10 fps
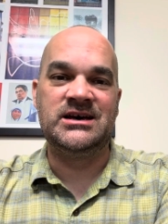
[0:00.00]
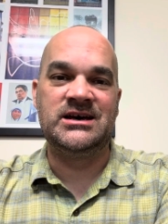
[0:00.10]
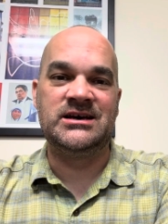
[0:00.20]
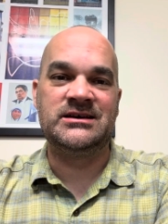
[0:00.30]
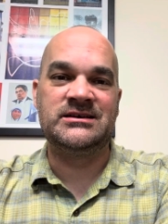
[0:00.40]

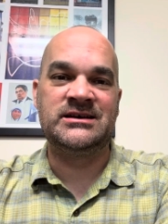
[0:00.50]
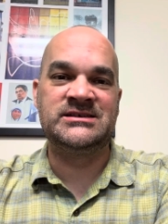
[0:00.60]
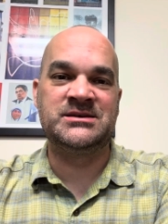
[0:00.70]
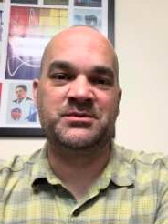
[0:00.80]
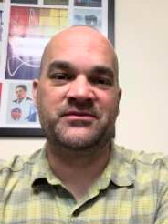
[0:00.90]
uh,
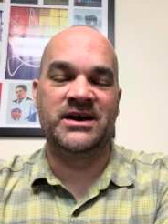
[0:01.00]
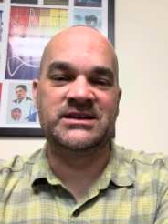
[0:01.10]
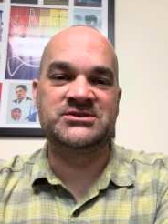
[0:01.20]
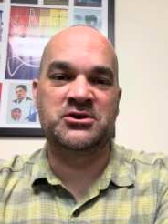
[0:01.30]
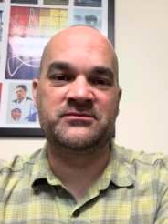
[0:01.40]
exemplifying
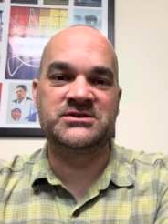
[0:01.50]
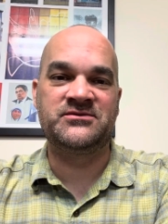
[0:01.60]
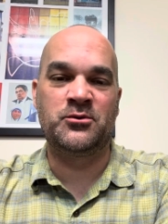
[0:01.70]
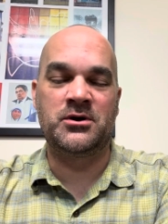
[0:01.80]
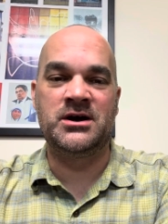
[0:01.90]
service
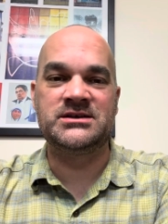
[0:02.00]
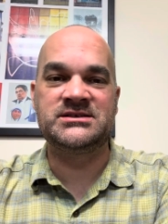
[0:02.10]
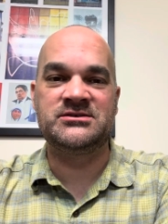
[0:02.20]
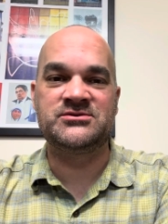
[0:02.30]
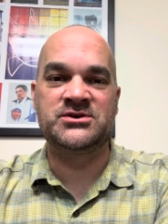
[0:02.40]
for us
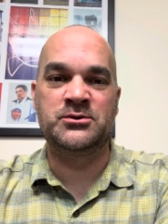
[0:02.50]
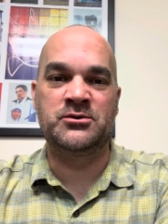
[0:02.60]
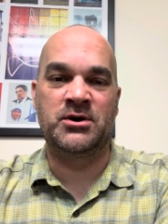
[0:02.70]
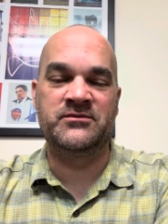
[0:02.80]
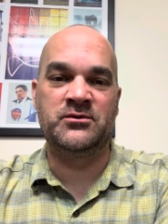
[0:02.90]
and are so
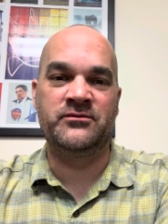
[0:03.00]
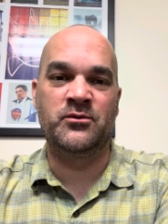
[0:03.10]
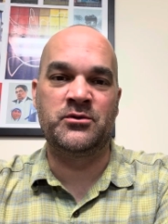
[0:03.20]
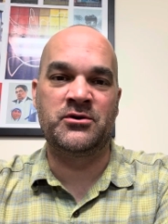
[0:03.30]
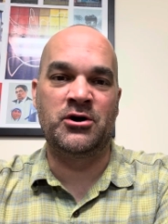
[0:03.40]
grateful
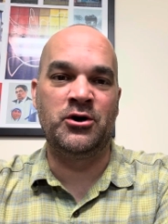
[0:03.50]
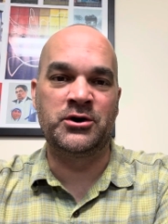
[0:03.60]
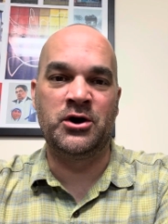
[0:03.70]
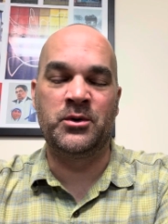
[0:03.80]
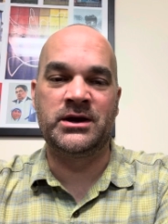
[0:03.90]
for their
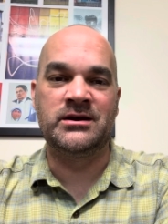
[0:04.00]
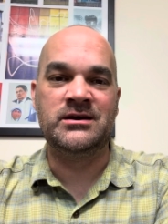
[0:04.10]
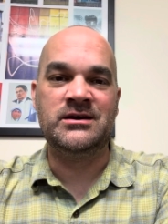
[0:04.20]
ongoing